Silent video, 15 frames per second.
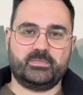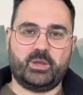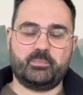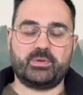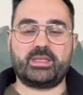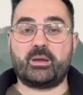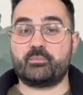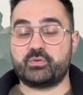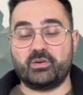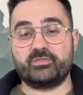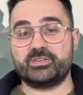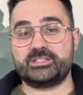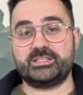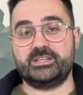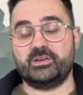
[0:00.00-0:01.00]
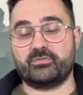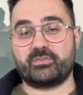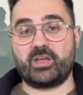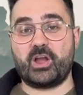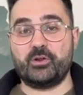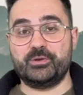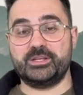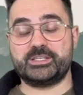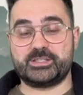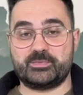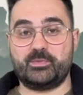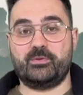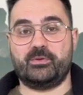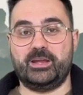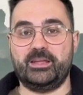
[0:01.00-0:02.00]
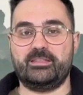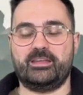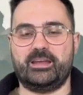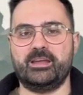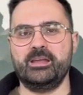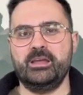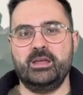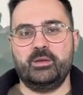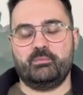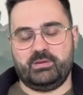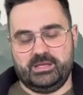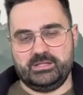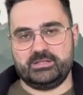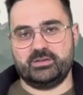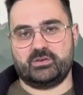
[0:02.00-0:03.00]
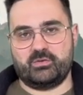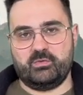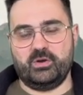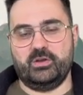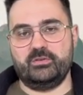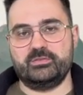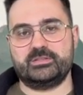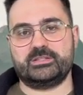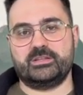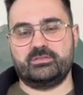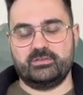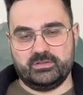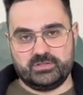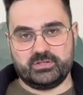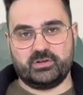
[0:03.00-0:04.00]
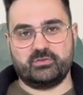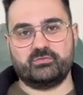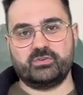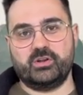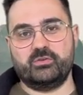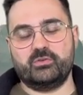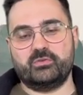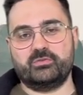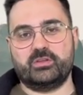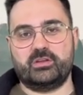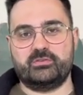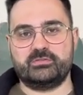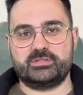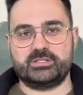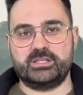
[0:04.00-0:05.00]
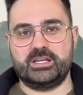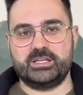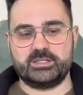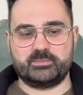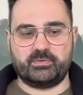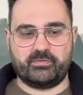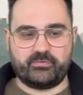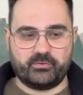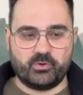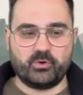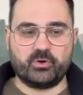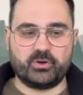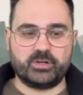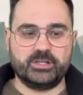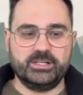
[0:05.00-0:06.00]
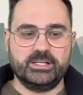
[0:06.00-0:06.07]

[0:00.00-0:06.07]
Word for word: But that prophecy of the Holy Spirit that Peter quotes and that Joel wrote all those years before